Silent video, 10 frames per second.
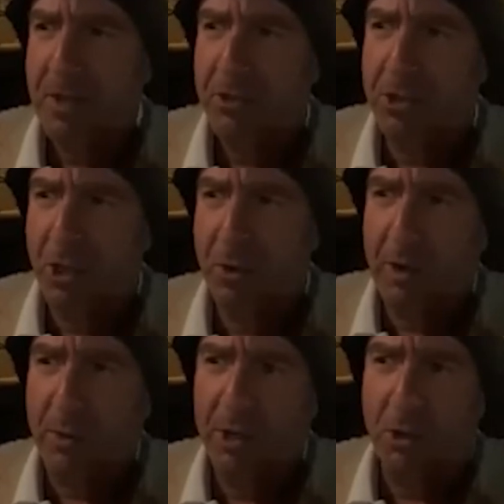So
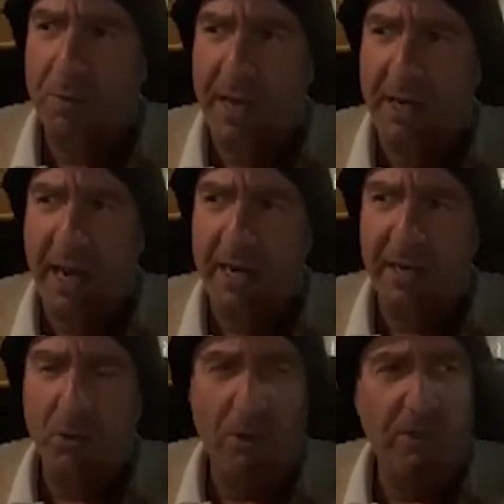I went home that night and
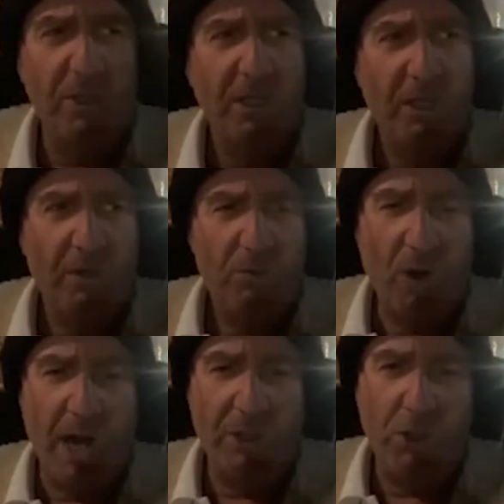I called
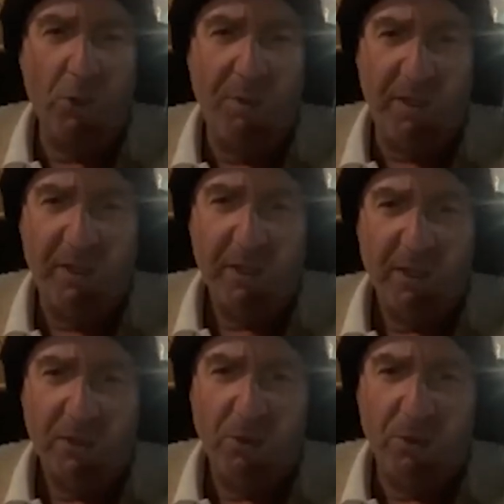Ron Kuby,
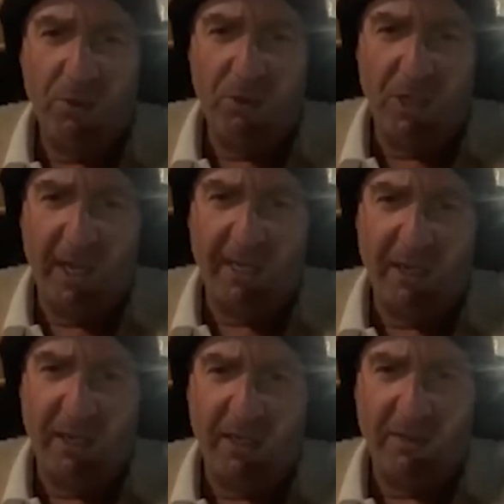who's like
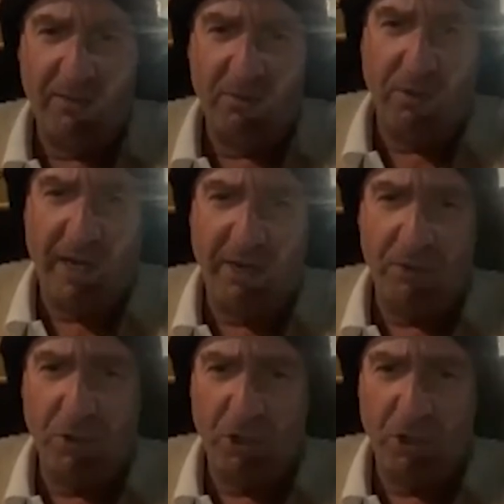a radio talk.